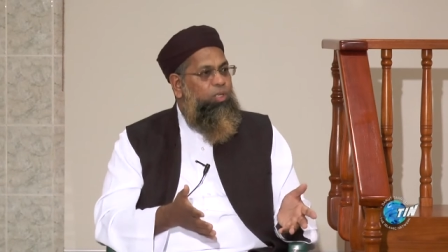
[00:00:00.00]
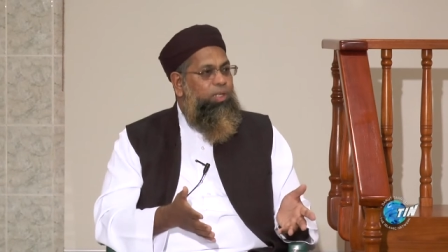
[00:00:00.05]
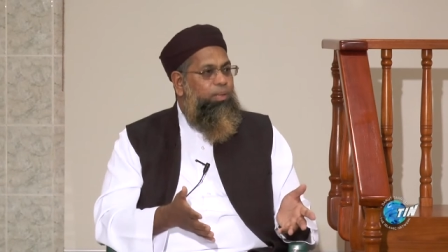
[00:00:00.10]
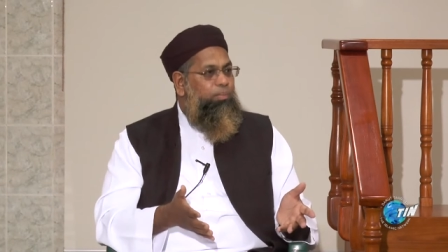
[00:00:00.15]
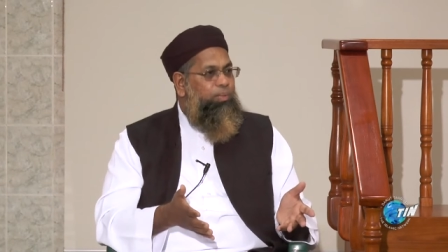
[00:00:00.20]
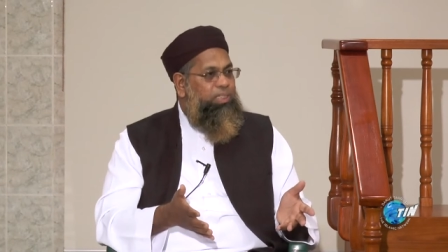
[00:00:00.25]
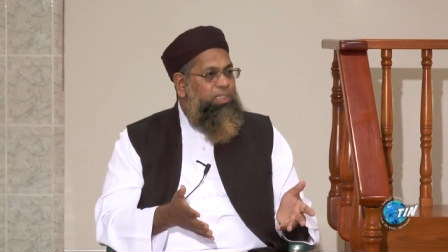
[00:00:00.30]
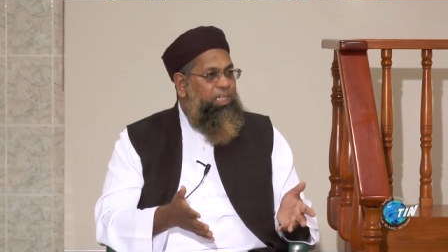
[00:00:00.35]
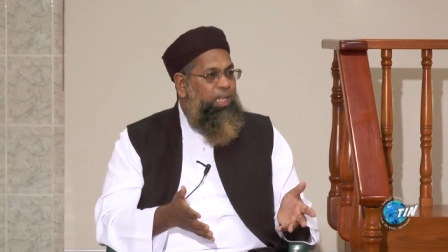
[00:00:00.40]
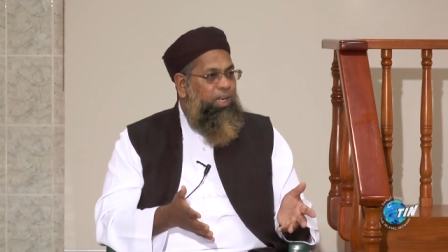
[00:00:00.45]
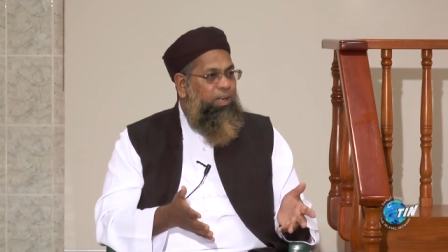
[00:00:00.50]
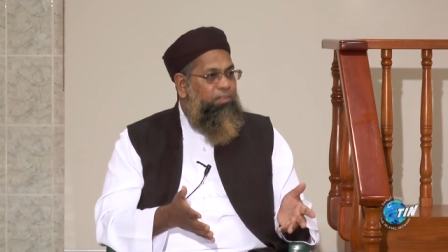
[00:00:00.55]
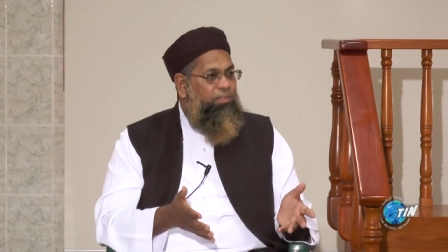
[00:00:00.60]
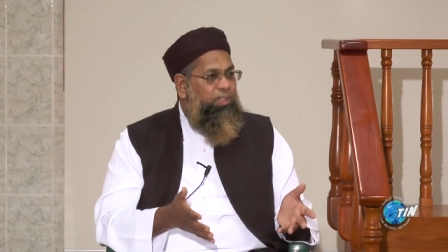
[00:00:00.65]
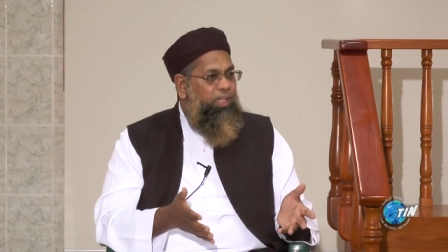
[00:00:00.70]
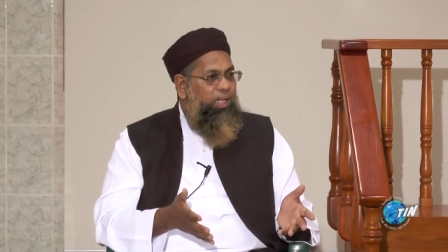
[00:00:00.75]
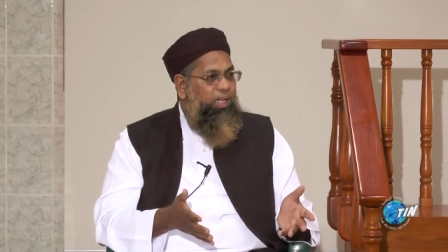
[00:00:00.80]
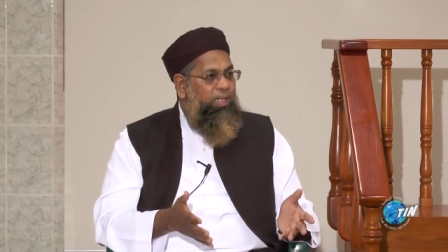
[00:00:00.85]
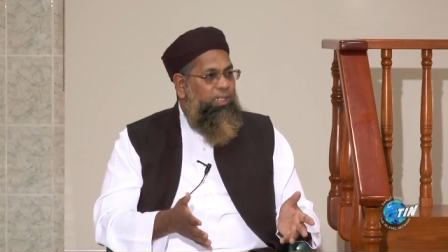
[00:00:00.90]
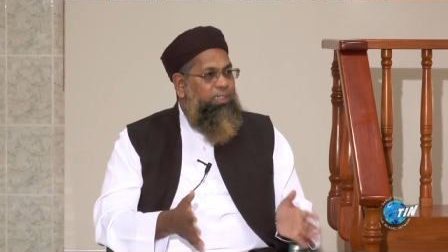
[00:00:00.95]
himself
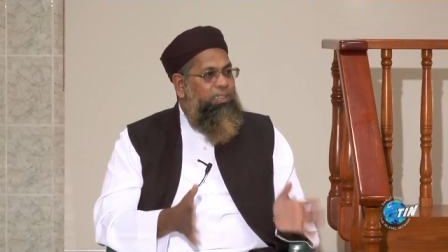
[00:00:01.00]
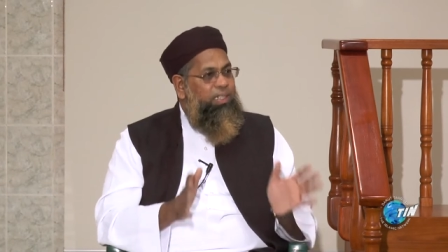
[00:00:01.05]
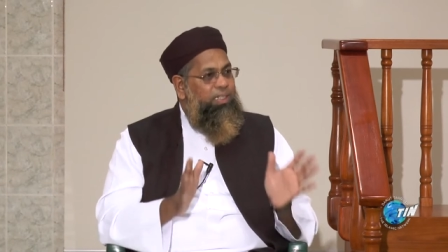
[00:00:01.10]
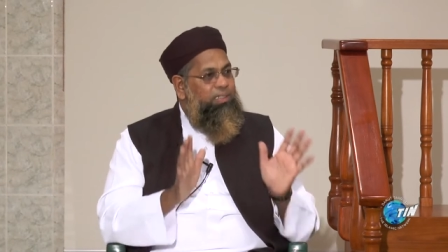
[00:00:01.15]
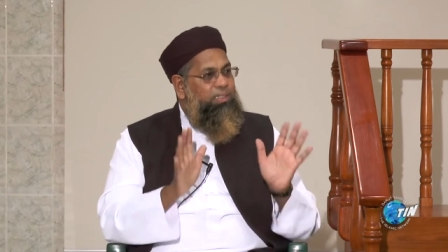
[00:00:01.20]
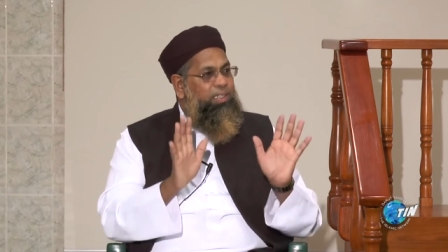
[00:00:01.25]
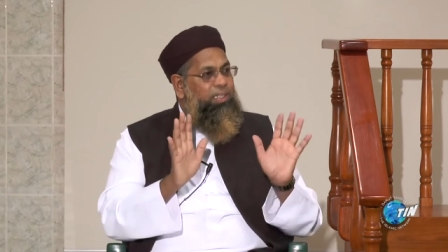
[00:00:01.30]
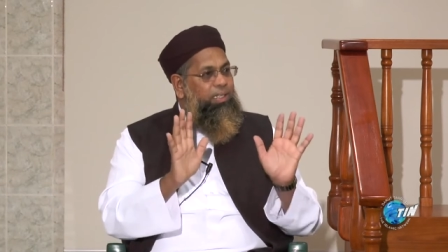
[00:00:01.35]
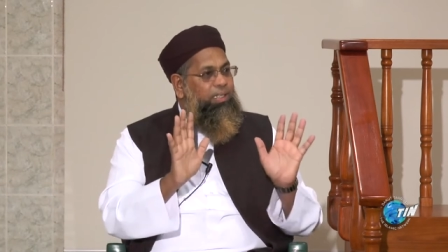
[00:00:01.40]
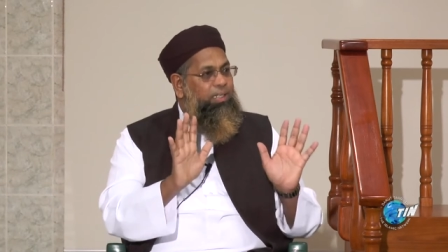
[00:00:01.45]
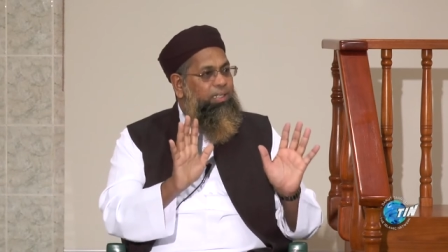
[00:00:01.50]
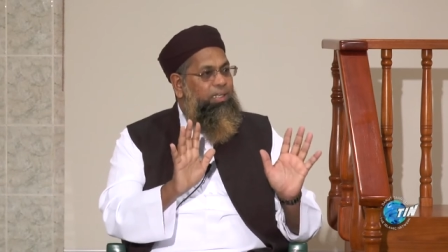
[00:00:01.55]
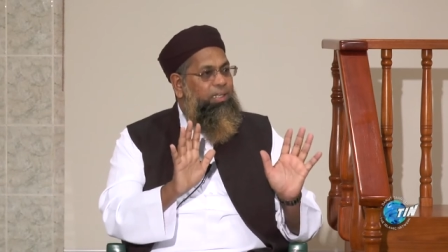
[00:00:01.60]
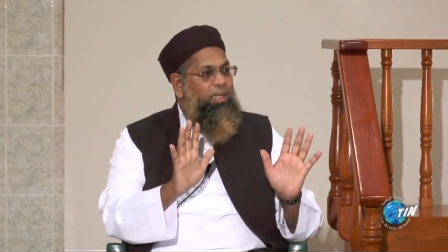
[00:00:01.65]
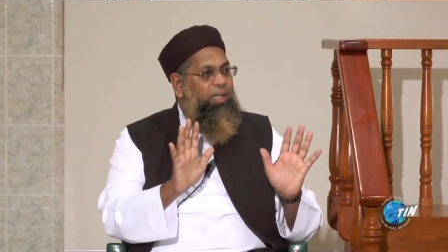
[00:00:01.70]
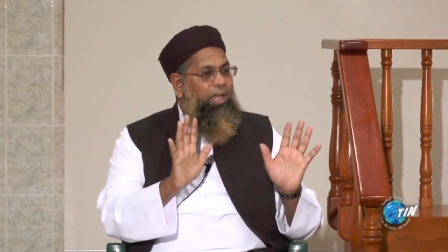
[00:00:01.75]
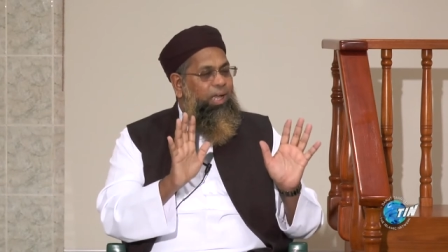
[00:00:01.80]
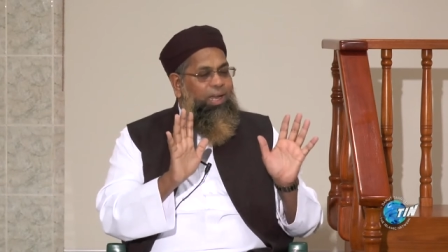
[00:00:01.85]
that he,